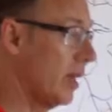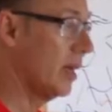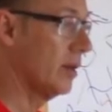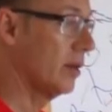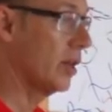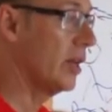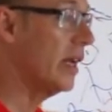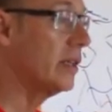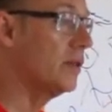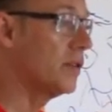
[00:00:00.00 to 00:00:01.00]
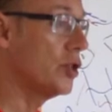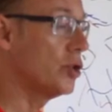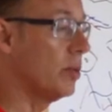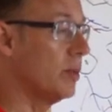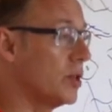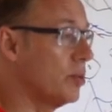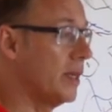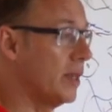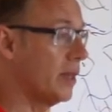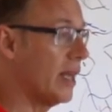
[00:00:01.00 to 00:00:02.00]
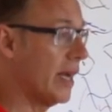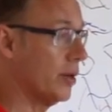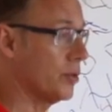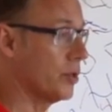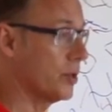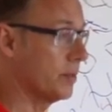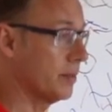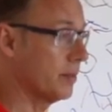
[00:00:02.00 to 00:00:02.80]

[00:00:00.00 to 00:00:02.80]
the connective tissue between the layers.